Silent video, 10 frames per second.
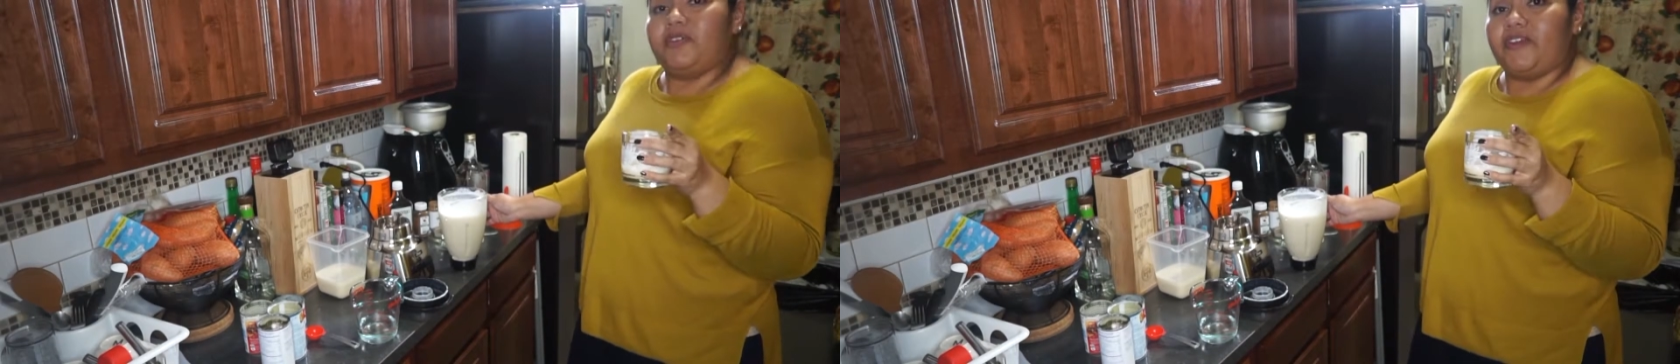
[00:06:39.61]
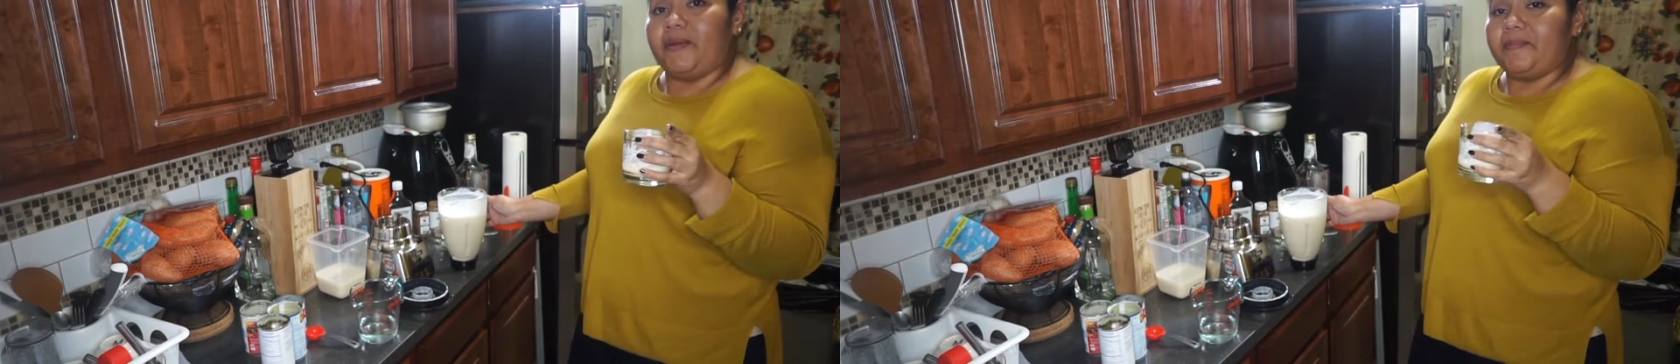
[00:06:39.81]

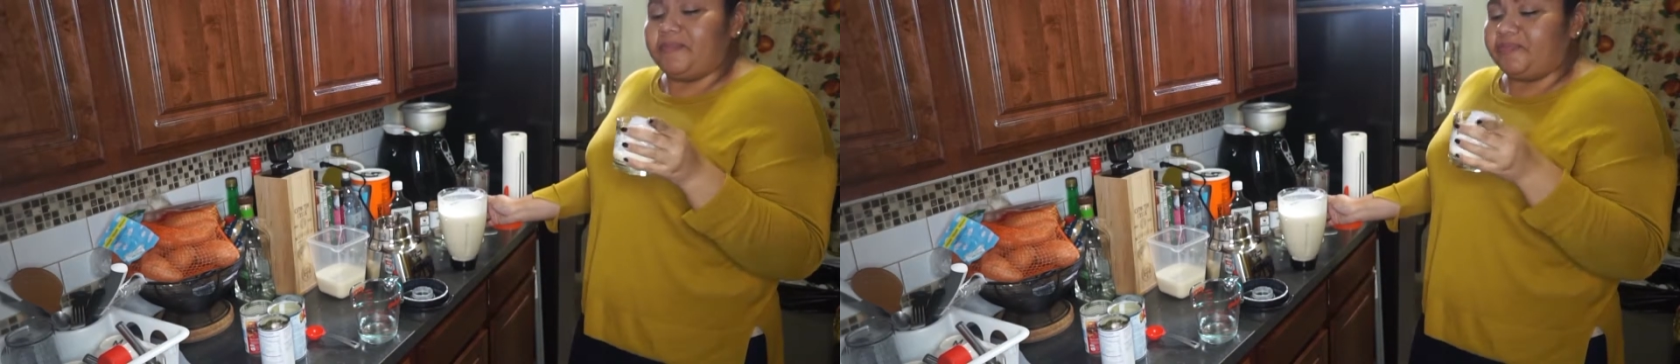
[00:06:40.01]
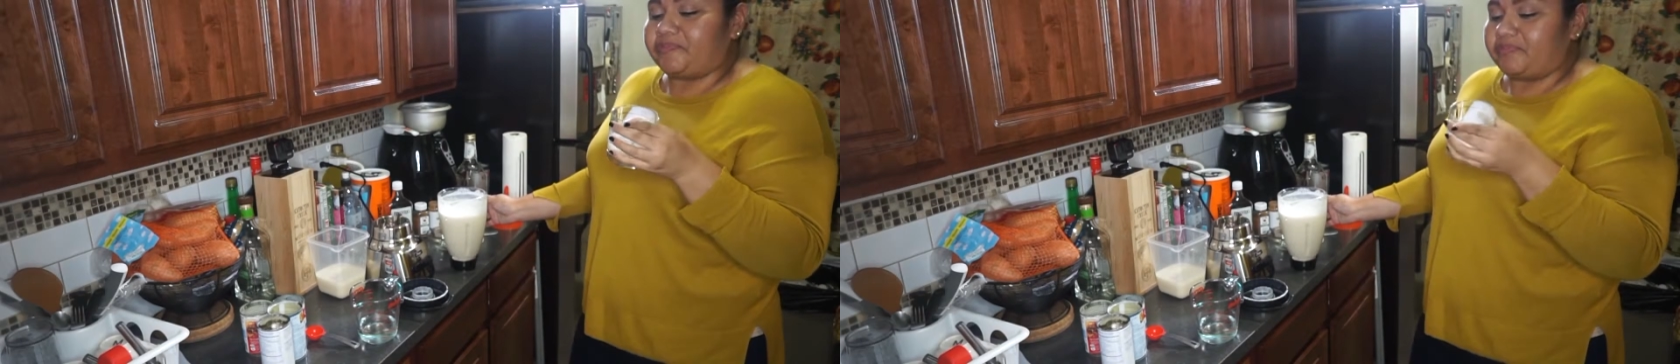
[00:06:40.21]
rum,
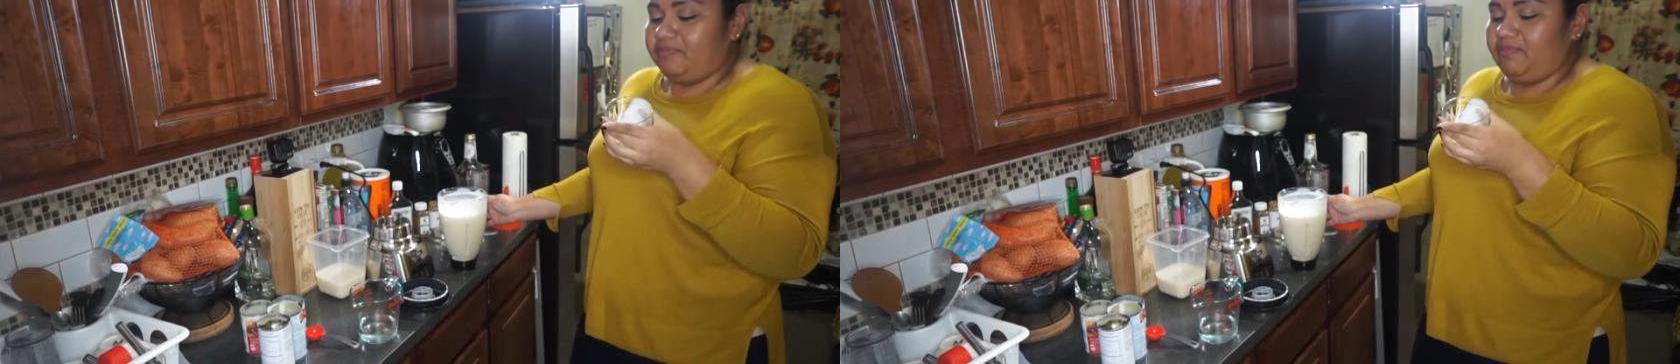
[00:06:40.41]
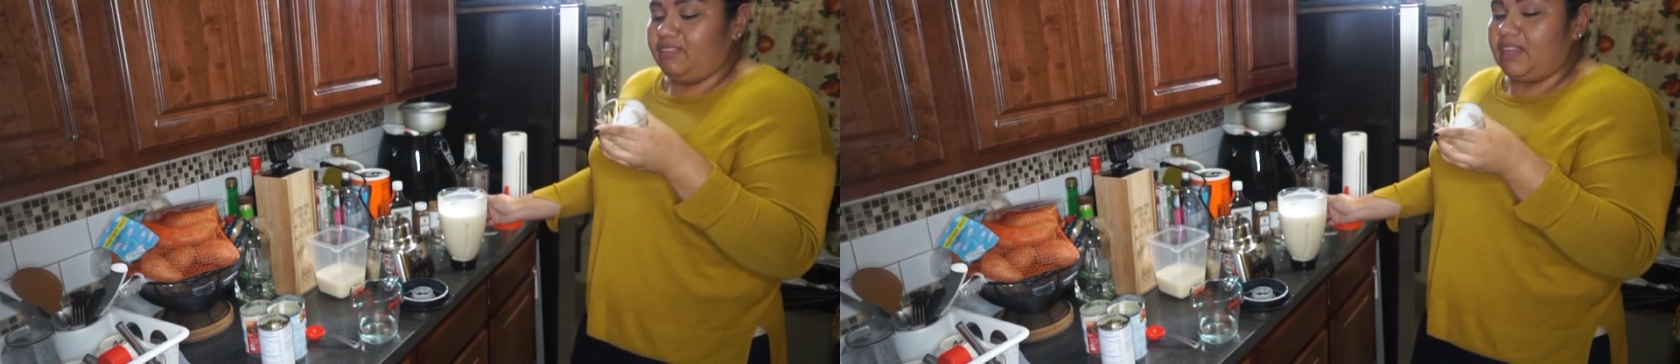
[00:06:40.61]

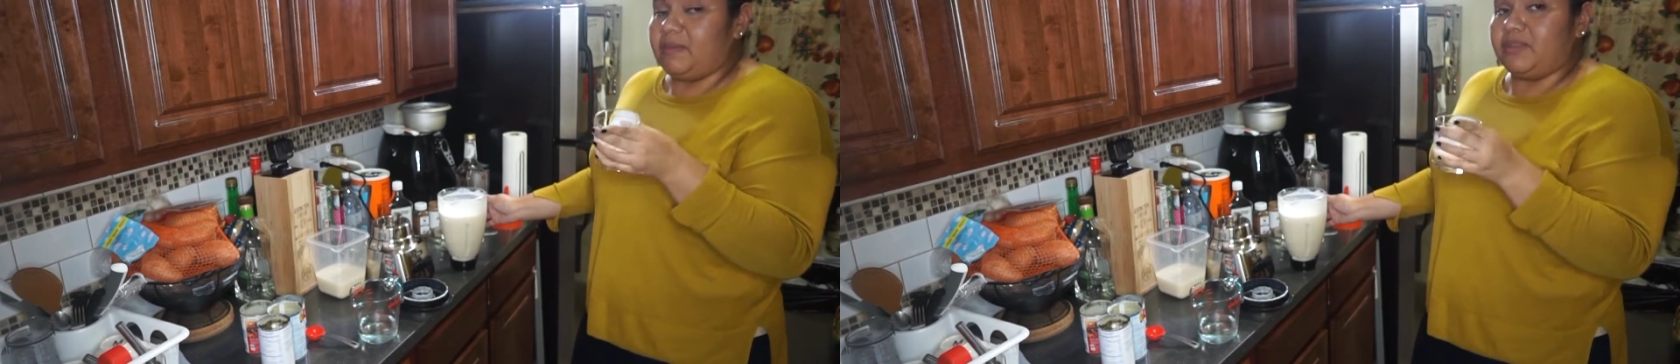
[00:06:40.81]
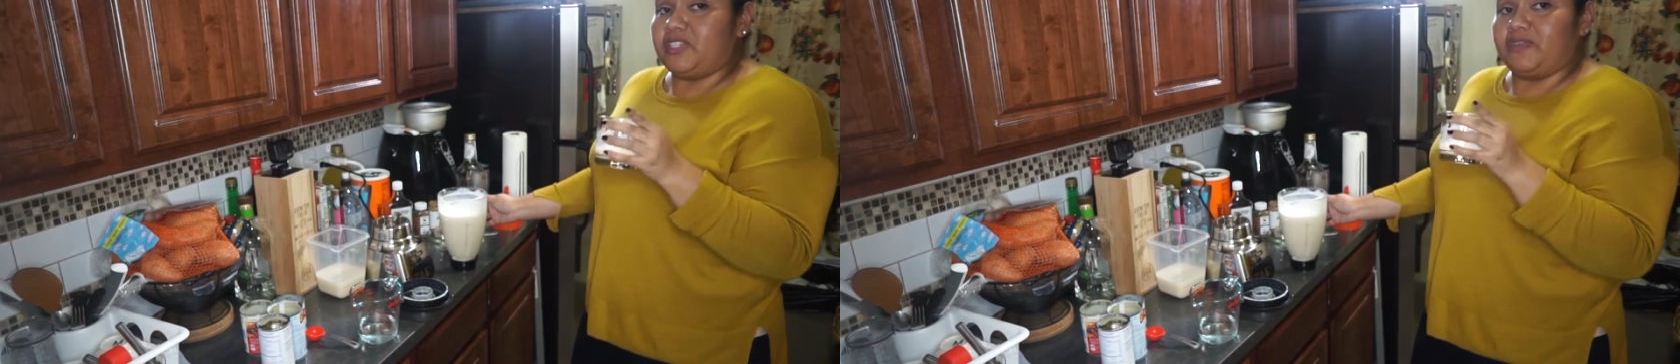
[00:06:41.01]

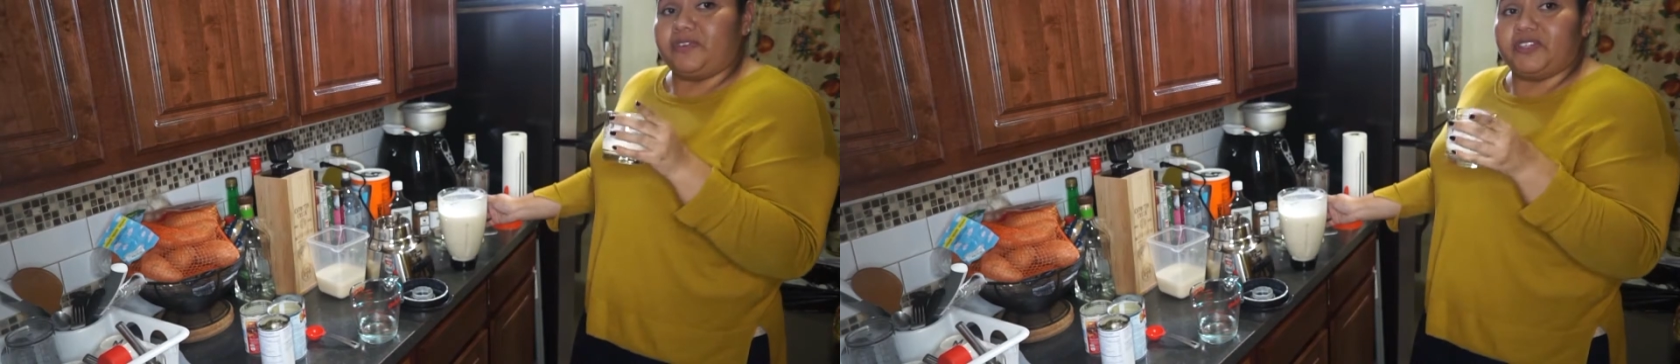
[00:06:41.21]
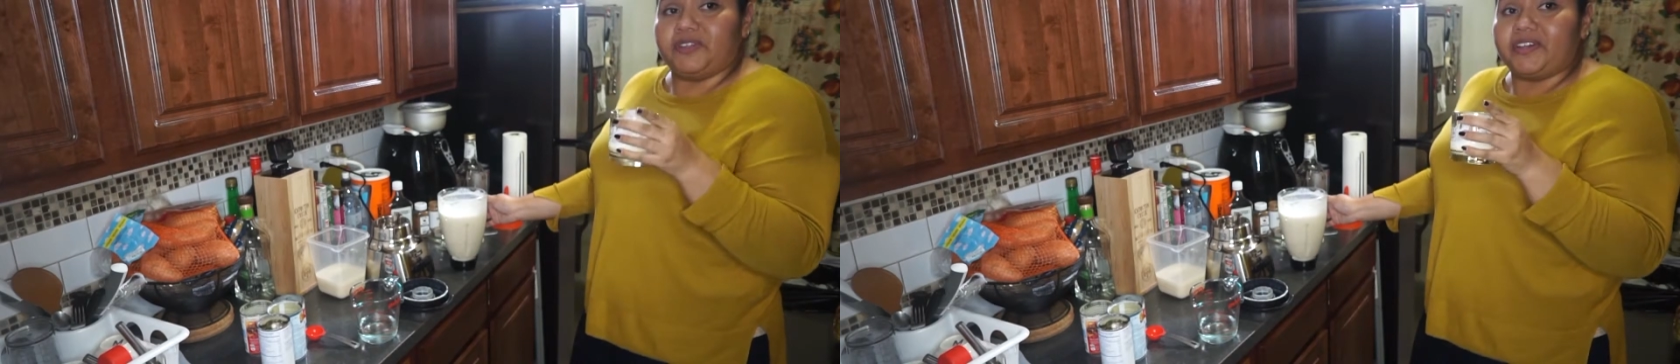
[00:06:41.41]
but so
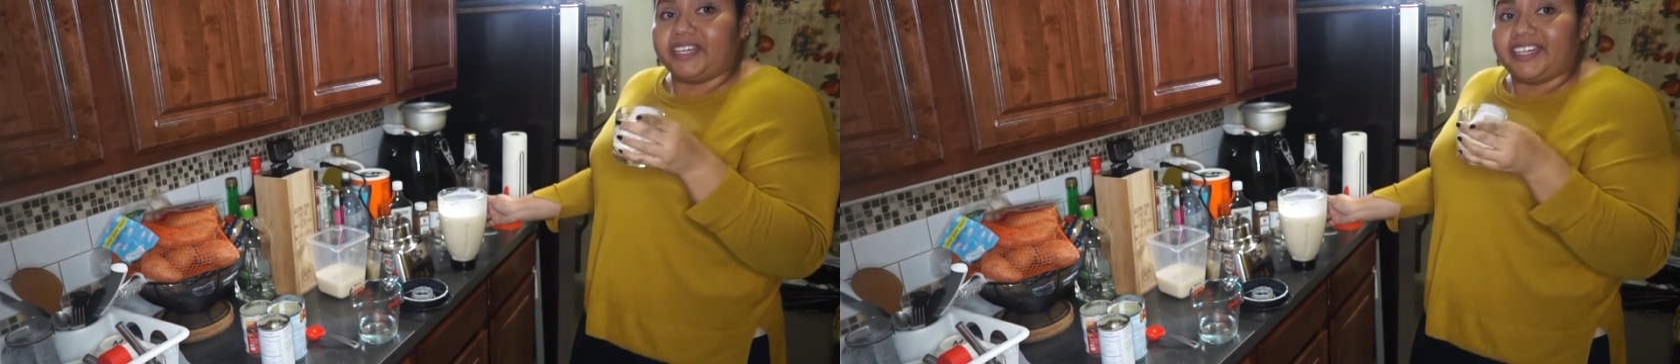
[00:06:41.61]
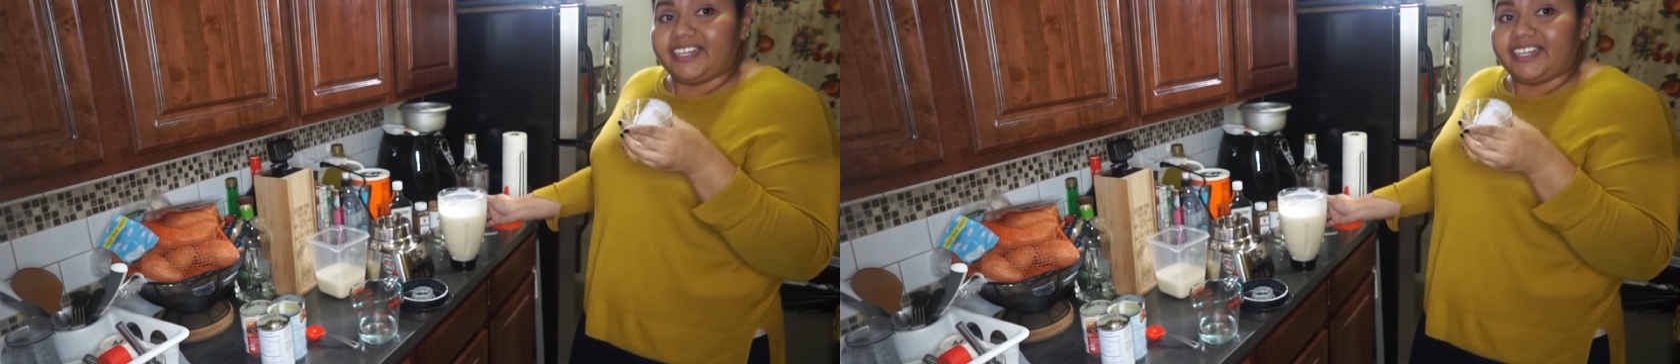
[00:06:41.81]
far so good.